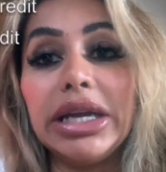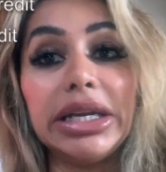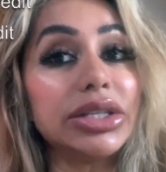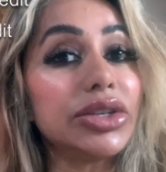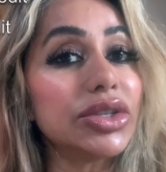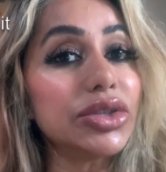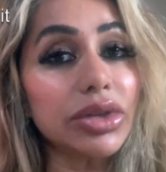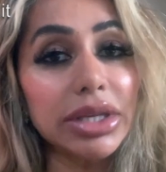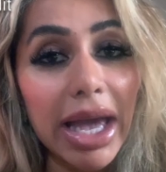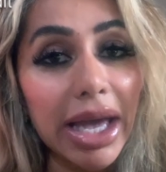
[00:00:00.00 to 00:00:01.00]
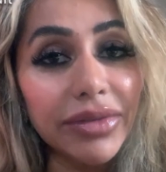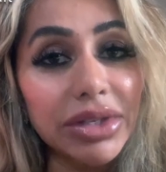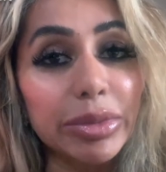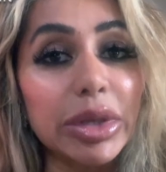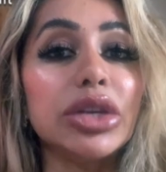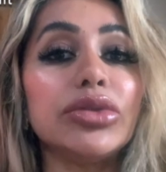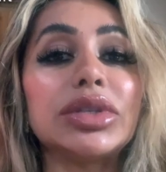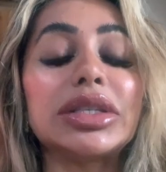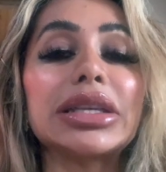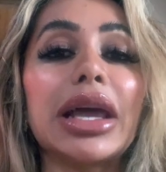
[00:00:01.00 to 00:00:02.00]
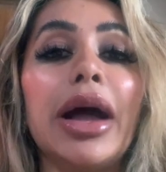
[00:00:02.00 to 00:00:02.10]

It does not have to be used